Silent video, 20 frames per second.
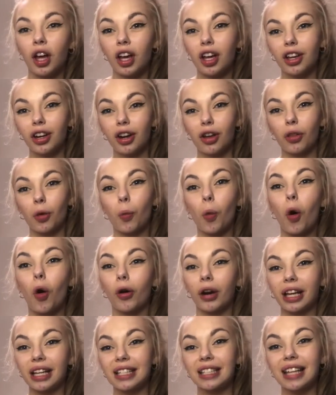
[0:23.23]
the
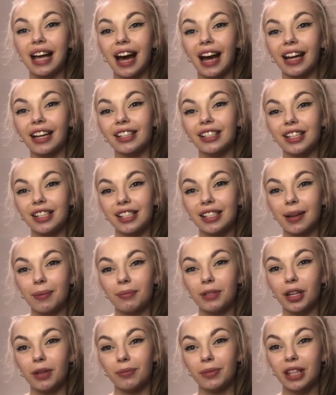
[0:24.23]
warning signs and
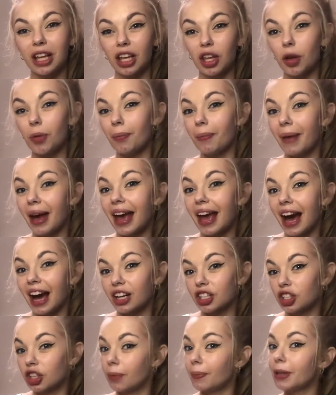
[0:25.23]
symptoms that you may
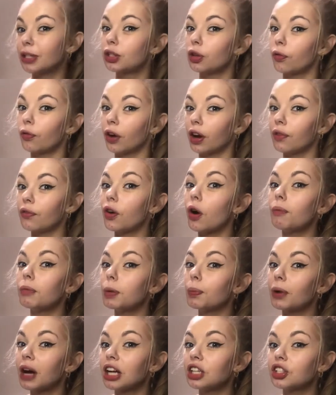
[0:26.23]
actually be suffering from
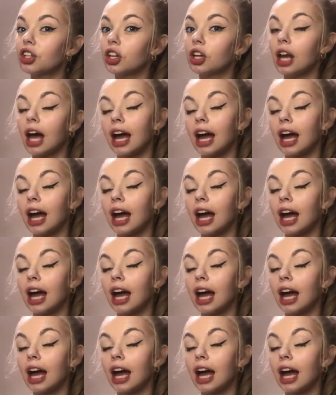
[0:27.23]
depression,